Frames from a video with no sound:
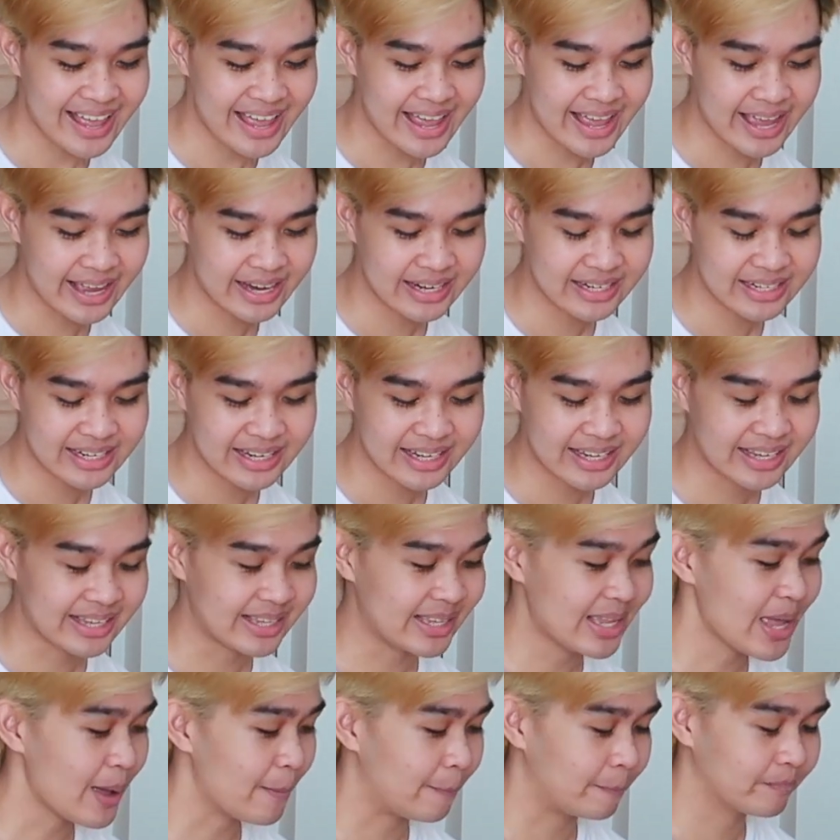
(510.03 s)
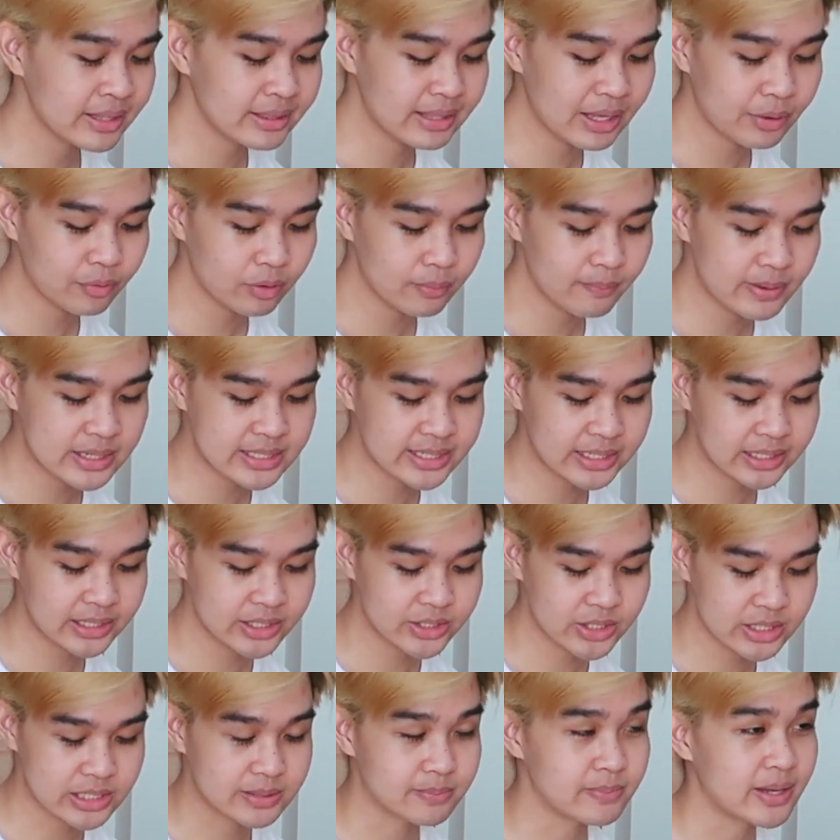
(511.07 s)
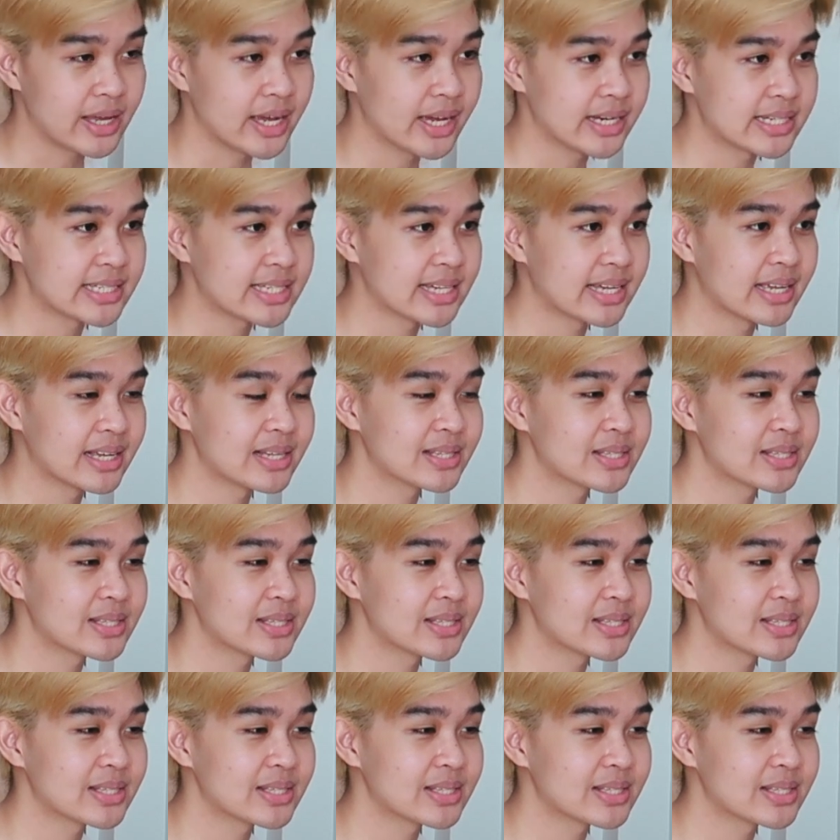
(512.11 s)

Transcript: And yeah, that will basically just be it.